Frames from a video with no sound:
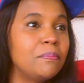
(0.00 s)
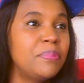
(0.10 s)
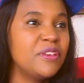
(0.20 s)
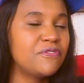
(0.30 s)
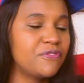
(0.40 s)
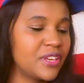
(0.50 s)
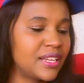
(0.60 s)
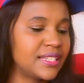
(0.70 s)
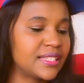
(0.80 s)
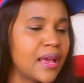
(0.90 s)
Be
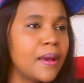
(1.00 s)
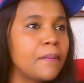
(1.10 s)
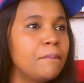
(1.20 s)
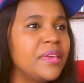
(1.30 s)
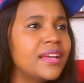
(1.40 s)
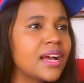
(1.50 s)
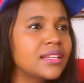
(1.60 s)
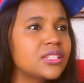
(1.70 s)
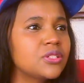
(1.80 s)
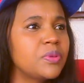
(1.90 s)
fearless. Be
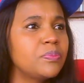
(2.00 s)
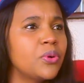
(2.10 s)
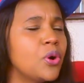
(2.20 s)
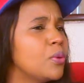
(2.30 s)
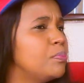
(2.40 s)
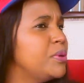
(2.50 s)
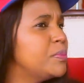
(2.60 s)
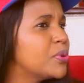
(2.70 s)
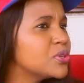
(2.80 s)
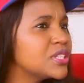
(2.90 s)
kind to people. Be
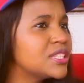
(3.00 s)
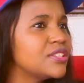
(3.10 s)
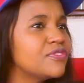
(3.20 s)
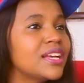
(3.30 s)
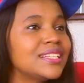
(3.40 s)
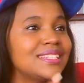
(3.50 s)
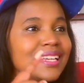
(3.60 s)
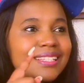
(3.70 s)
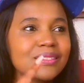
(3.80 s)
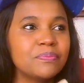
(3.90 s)
positive.
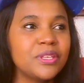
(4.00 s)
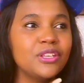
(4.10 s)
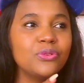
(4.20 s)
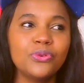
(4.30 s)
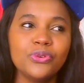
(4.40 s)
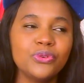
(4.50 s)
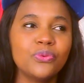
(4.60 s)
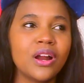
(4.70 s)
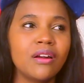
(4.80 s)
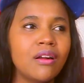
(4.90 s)
Just be who
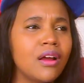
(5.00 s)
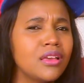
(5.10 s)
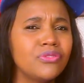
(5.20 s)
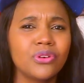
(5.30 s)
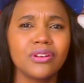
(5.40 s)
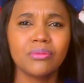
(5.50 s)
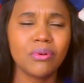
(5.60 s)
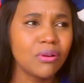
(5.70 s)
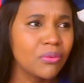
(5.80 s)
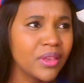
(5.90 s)
you are. If you want to
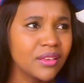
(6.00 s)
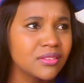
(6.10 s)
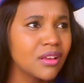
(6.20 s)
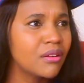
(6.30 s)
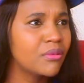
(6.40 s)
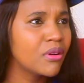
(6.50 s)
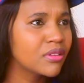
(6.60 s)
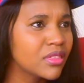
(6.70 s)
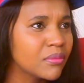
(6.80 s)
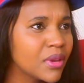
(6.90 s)
rock wigs, rock
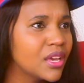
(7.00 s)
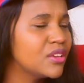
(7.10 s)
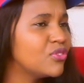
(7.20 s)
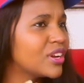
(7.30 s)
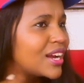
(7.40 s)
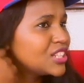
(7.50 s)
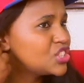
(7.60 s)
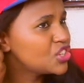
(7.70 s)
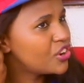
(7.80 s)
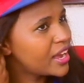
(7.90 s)
them. If you want to
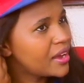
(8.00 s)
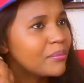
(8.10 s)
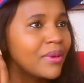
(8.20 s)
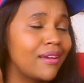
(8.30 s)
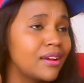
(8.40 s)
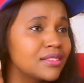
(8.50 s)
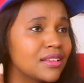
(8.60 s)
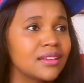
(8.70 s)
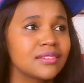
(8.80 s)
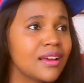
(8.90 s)
cut your hair, my hair is
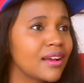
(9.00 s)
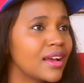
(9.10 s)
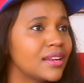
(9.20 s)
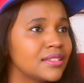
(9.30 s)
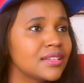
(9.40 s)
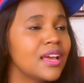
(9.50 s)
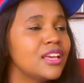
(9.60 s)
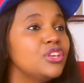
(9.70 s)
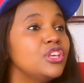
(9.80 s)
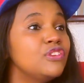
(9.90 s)
cut. Cut it.
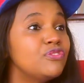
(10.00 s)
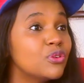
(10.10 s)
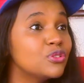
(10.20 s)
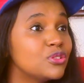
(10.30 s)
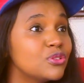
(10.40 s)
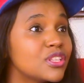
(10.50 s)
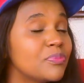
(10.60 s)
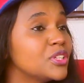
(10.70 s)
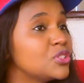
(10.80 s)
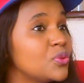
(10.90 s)
If you want to do
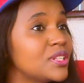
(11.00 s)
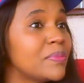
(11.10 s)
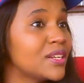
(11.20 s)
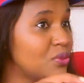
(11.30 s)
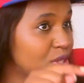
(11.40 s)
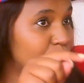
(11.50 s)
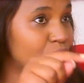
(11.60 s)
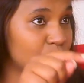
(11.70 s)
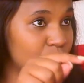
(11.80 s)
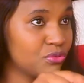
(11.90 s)
something, do it, but do it
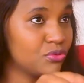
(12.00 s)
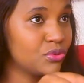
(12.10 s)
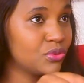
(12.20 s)
for you.